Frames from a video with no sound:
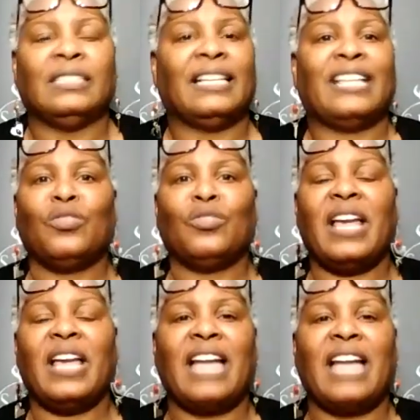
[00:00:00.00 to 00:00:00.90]
it's too
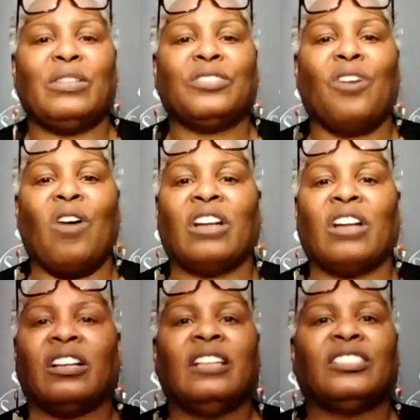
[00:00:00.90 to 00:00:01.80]
late now. He's gone.
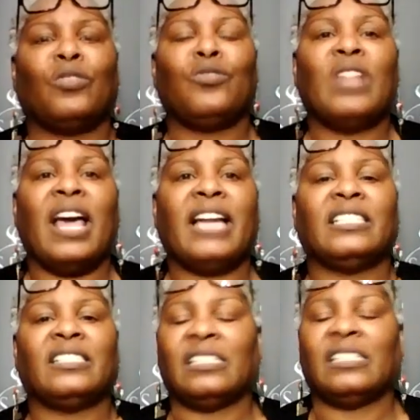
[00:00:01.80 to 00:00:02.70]
So you
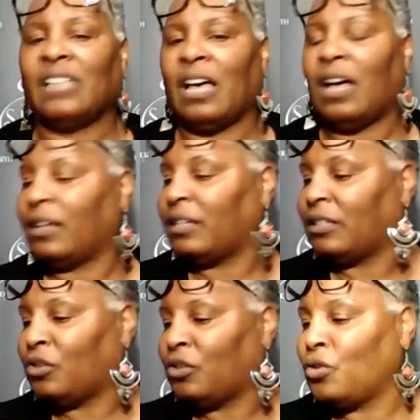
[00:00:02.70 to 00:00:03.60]
ladies just,
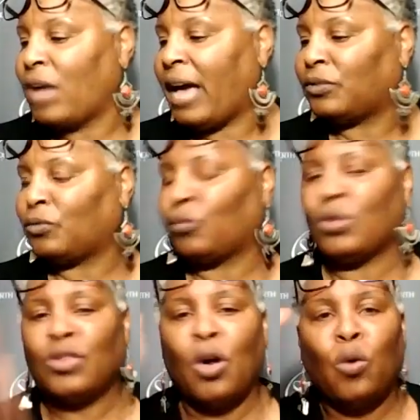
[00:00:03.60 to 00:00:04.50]
you guys
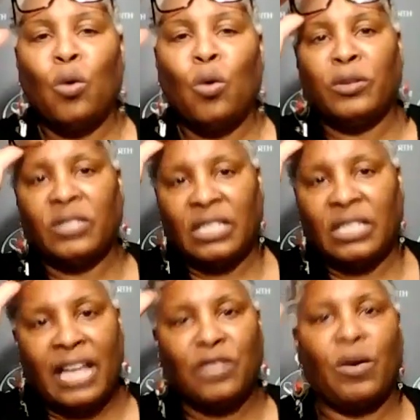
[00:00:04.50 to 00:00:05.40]
will know where you see
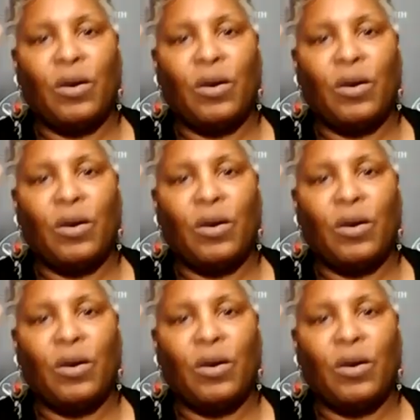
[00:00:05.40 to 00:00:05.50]
Daniel at.